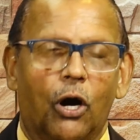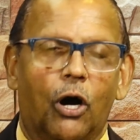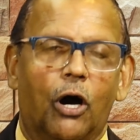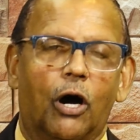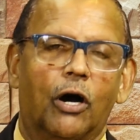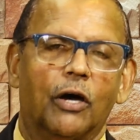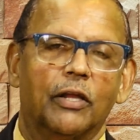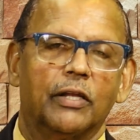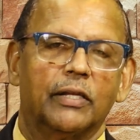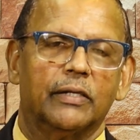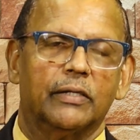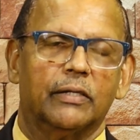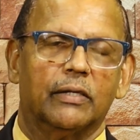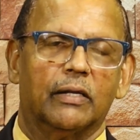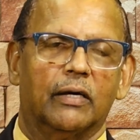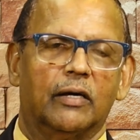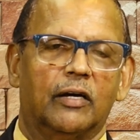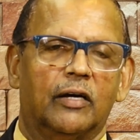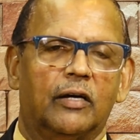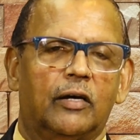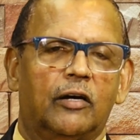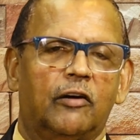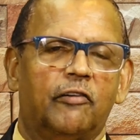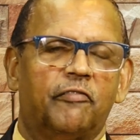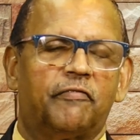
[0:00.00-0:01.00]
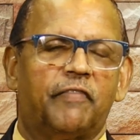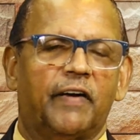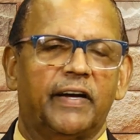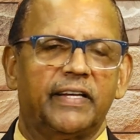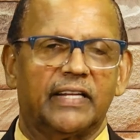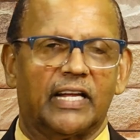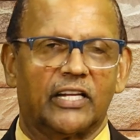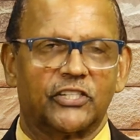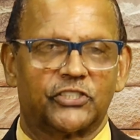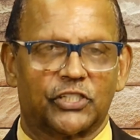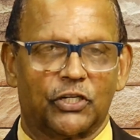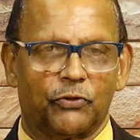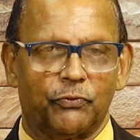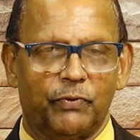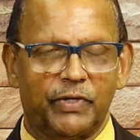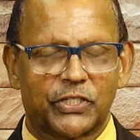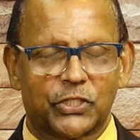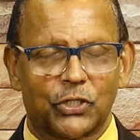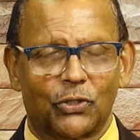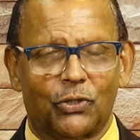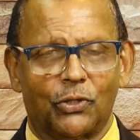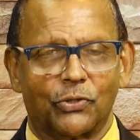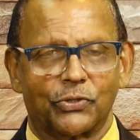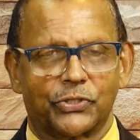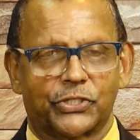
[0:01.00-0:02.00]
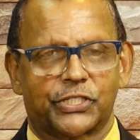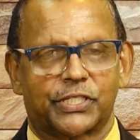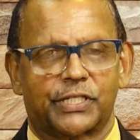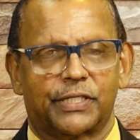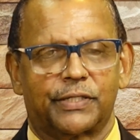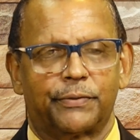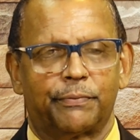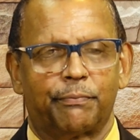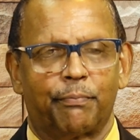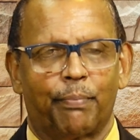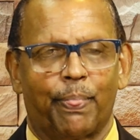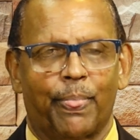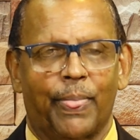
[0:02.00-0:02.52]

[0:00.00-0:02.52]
on financial resource.